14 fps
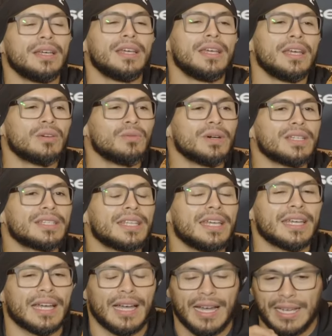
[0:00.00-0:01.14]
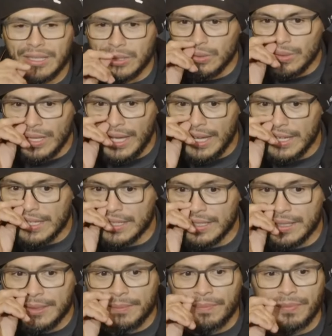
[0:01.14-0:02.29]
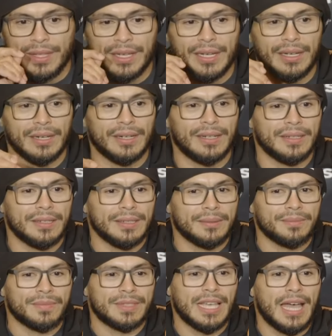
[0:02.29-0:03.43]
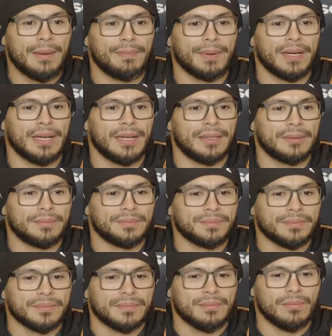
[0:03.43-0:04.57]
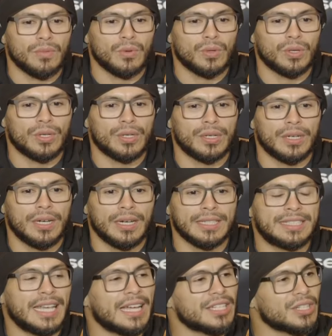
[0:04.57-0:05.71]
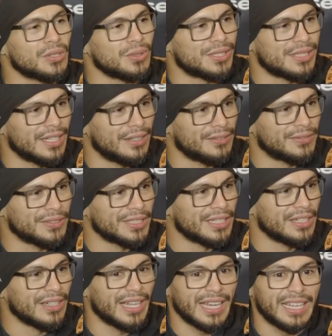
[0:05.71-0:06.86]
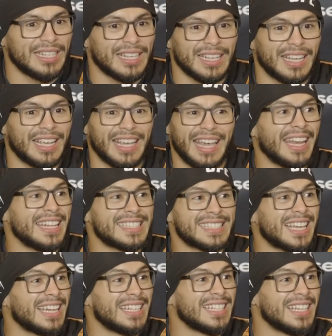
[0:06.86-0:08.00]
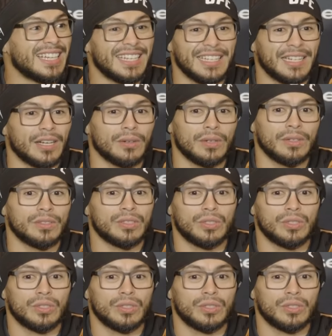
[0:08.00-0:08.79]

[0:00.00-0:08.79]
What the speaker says: And one thing I do like the type of more tactical stuff, you know, like I think get inside, you know,